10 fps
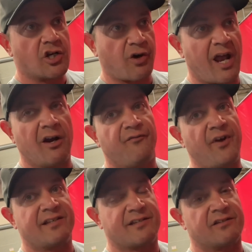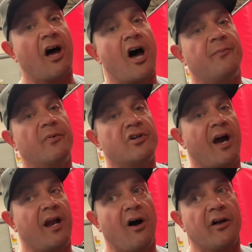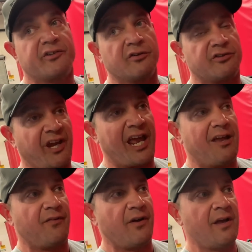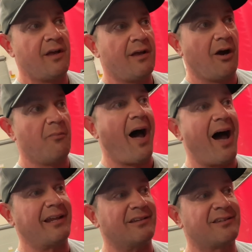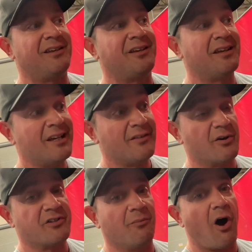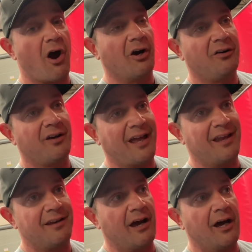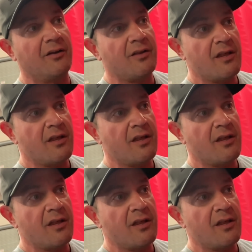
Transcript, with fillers: train our faces off, but we're trying to also save our bodies for tomorrow and uh,